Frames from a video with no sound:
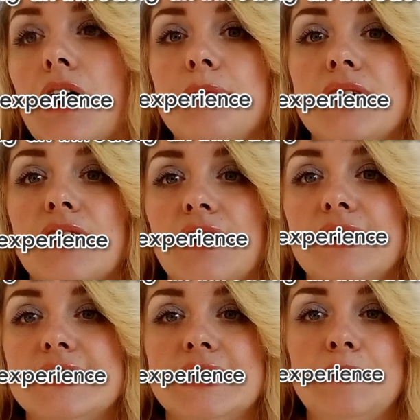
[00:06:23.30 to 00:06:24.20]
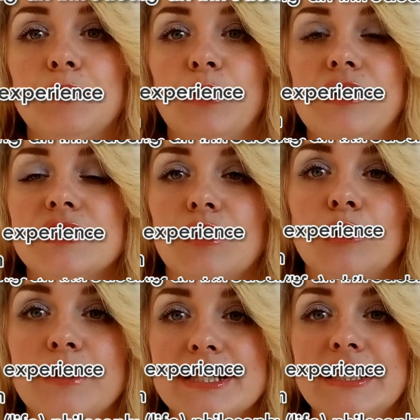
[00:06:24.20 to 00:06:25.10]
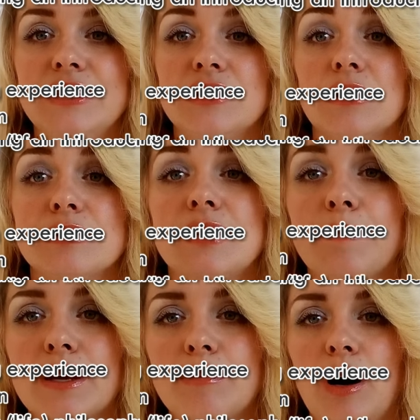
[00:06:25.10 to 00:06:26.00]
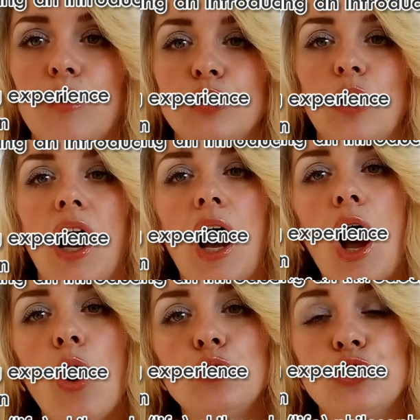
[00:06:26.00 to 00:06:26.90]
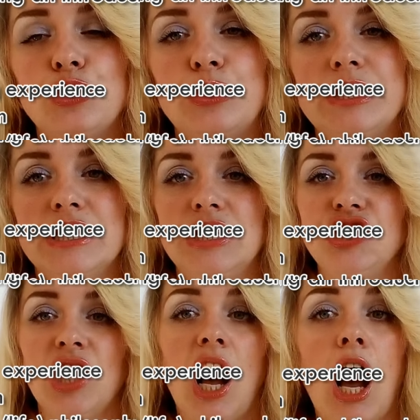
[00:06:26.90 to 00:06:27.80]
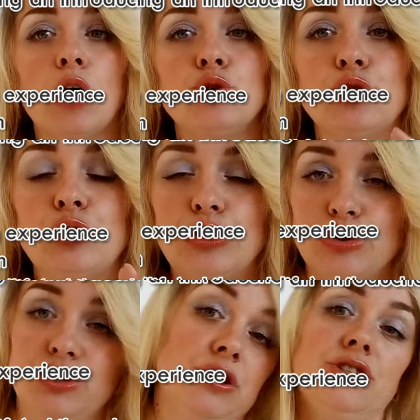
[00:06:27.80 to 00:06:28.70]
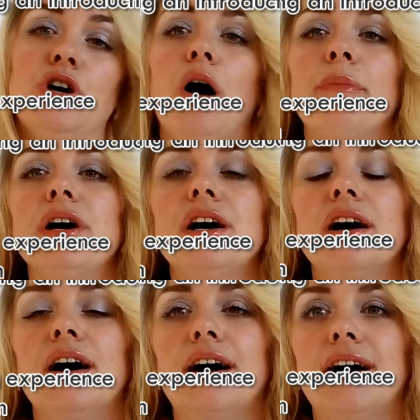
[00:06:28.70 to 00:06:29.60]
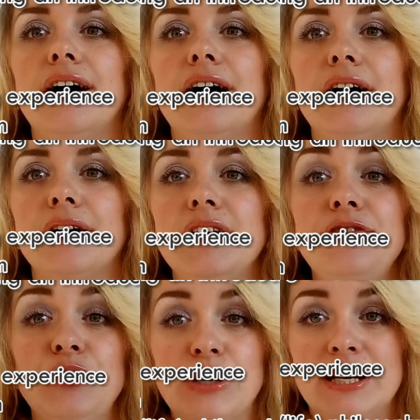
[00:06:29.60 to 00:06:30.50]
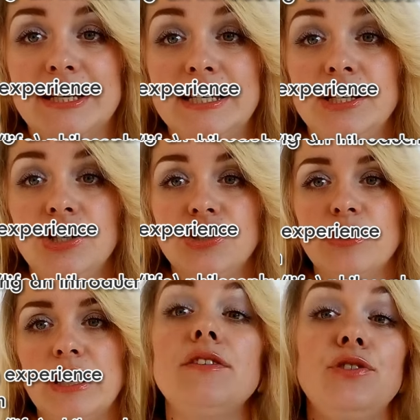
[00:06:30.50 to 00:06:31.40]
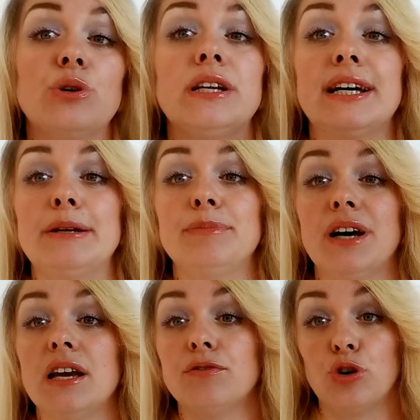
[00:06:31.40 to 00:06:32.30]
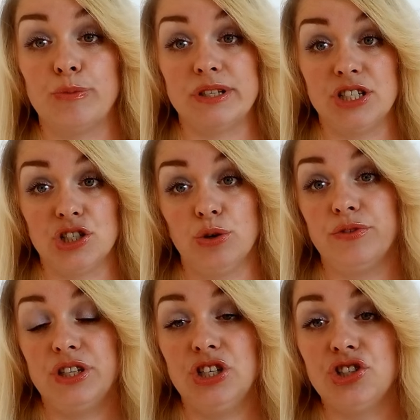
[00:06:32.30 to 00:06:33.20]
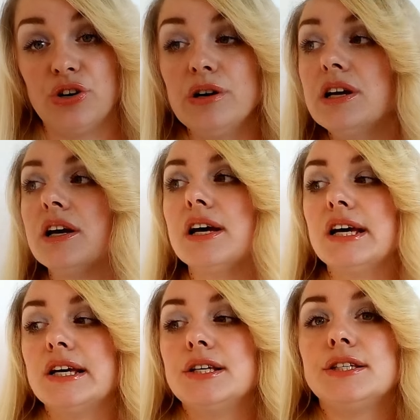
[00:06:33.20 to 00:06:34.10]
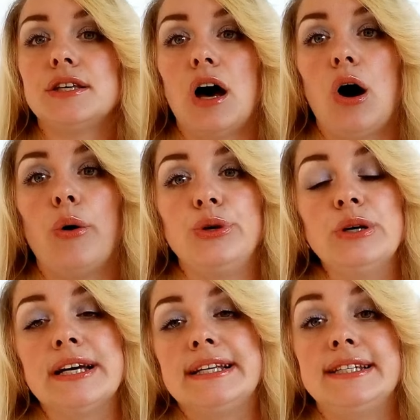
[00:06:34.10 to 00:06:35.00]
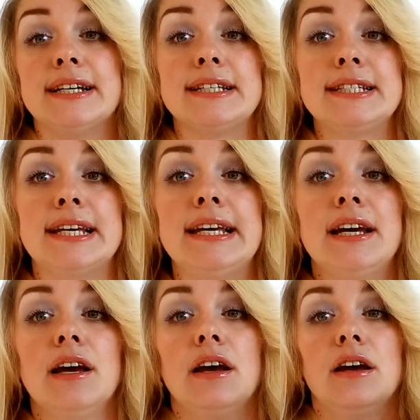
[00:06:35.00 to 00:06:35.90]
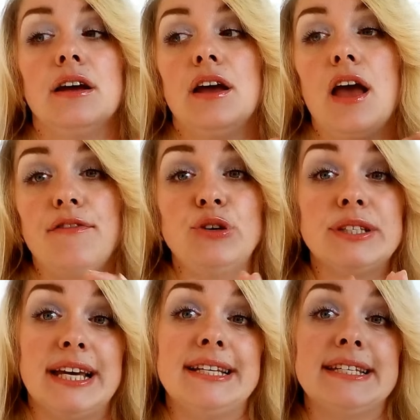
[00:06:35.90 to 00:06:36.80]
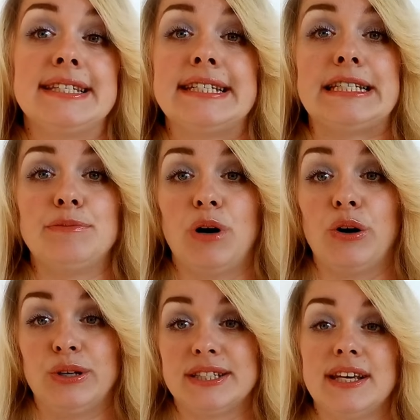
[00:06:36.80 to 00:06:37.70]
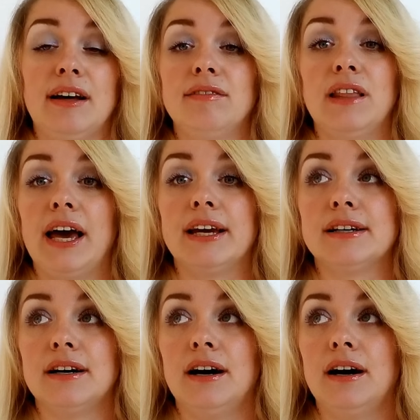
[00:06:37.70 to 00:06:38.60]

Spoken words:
Because people always need to know something about you. How do you teach? How do you do your job? If you're not a teacher, if you're not applying for a position of a teacher, so you can just say a few sentences about yourself, like,